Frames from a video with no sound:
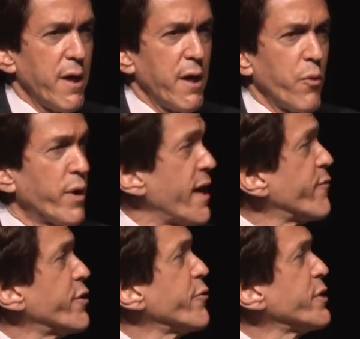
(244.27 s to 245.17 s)

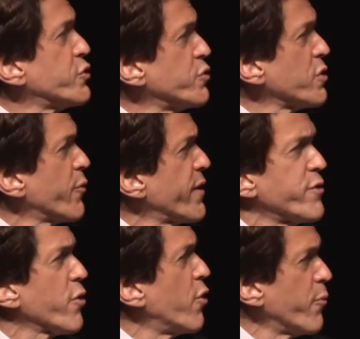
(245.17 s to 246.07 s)
whatever their issues are, whatever
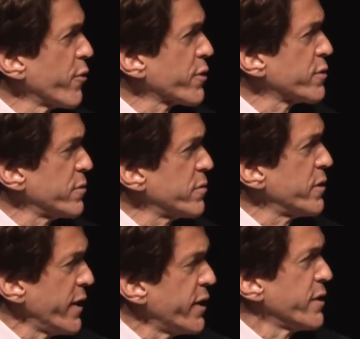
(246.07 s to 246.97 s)
their homework
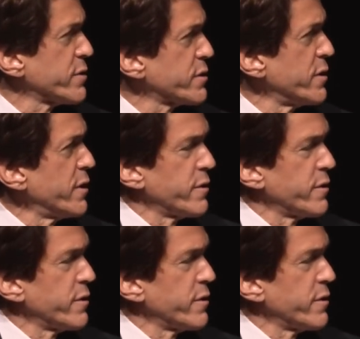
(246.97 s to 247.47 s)
is,